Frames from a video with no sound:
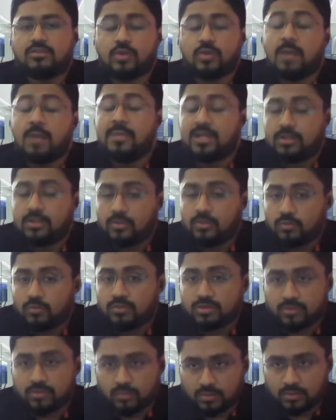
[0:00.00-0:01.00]
So coming
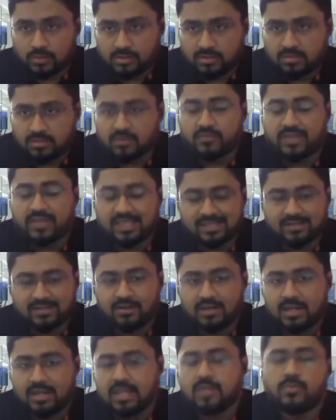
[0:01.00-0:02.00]
to sources of
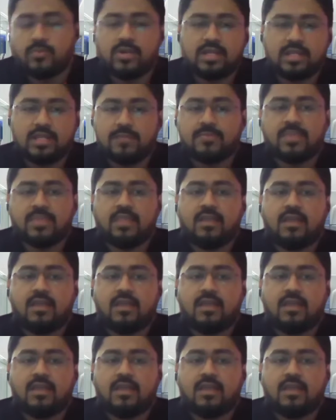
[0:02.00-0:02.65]
external equity,